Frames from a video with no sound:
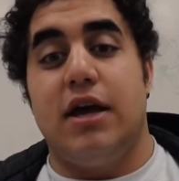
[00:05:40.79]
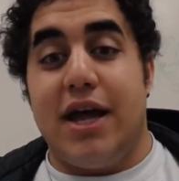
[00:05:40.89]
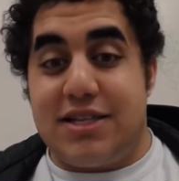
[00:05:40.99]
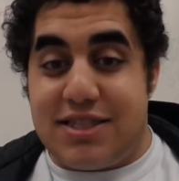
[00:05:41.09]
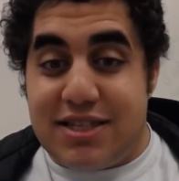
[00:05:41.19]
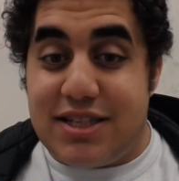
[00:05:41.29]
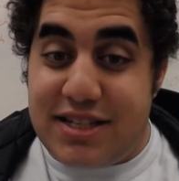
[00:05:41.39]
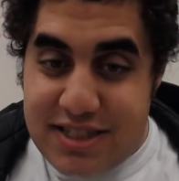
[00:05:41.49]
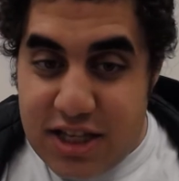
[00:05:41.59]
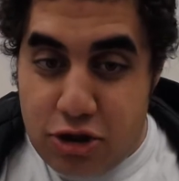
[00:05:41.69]
It's
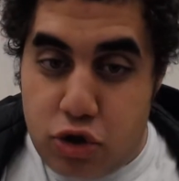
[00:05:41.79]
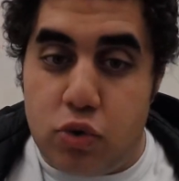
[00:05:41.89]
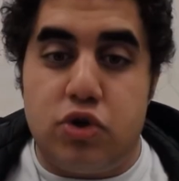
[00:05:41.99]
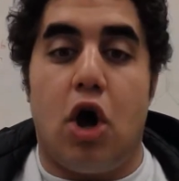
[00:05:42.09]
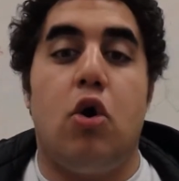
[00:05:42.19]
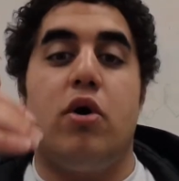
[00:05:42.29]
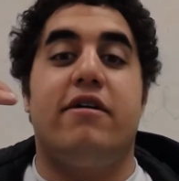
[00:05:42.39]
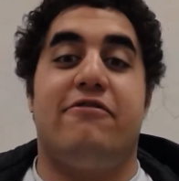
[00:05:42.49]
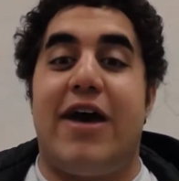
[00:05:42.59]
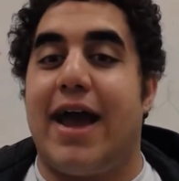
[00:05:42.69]
the Judo
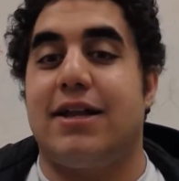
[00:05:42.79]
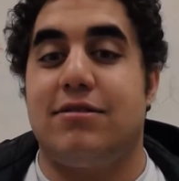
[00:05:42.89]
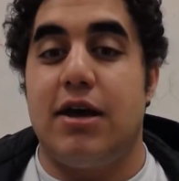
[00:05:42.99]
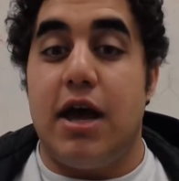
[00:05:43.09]
effect